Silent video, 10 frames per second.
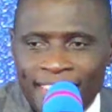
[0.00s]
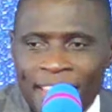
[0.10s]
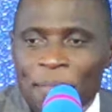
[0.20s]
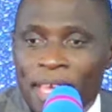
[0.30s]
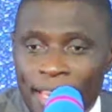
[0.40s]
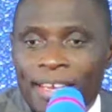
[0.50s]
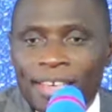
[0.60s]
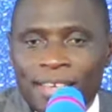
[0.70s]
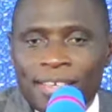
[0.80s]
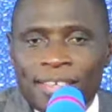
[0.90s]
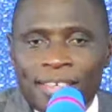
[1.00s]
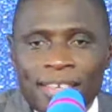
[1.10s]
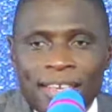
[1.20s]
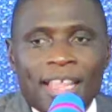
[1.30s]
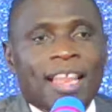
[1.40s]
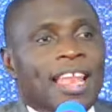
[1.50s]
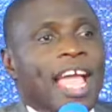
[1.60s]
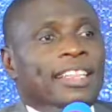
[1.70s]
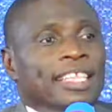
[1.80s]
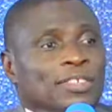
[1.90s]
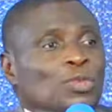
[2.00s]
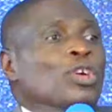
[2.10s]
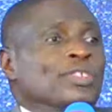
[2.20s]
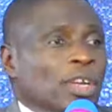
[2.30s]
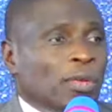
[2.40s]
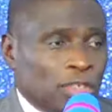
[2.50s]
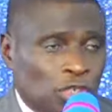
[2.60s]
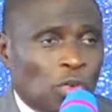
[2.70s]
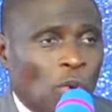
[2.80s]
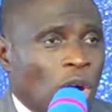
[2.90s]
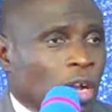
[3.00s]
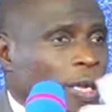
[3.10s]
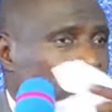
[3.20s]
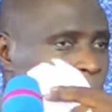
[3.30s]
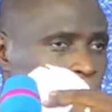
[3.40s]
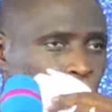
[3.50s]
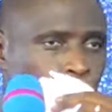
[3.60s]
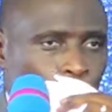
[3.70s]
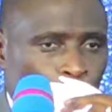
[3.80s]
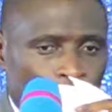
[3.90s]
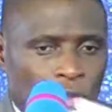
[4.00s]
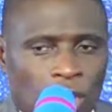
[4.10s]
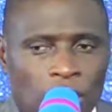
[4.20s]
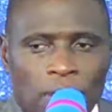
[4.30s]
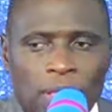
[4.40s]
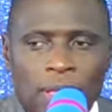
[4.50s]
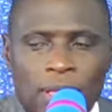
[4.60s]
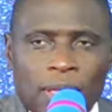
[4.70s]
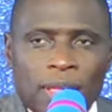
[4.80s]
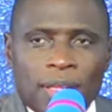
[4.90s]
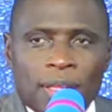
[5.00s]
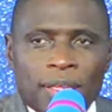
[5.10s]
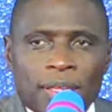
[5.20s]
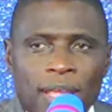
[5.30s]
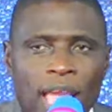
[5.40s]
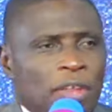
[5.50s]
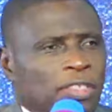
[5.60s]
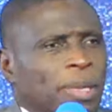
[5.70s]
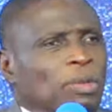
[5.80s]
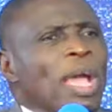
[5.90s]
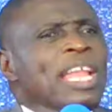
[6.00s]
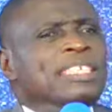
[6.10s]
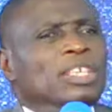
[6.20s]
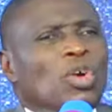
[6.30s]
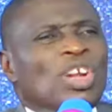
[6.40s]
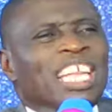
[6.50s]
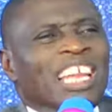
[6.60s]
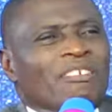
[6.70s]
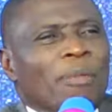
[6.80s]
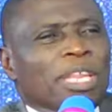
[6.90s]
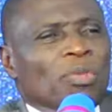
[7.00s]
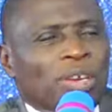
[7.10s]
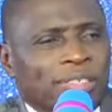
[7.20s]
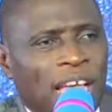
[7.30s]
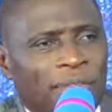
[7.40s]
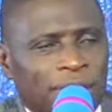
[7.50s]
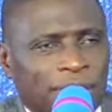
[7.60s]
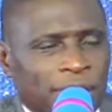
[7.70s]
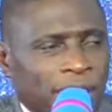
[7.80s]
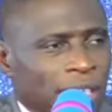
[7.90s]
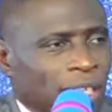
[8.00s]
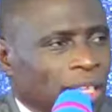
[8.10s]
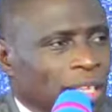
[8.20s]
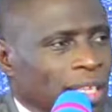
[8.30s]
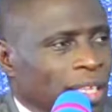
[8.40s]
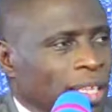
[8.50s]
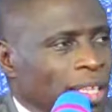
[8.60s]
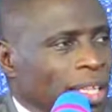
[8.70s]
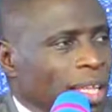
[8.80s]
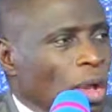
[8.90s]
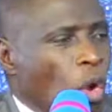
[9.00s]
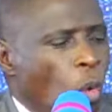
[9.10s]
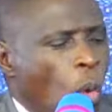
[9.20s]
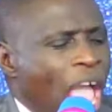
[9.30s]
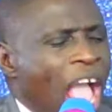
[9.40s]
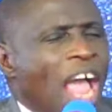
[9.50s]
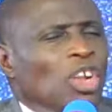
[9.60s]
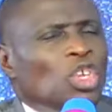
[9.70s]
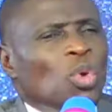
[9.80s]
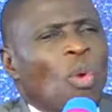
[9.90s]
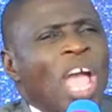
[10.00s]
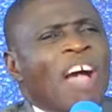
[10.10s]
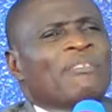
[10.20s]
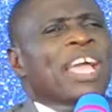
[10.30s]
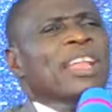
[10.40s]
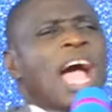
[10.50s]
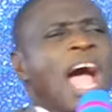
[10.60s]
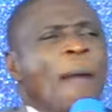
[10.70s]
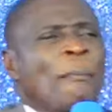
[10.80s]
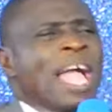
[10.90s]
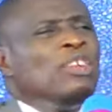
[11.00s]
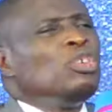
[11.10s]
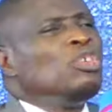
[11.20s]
amen amina like this consecration work ng'okutambula kuno and it's but why doesn't god deliver me in one service n'ogamba naye mukama lwaki am i to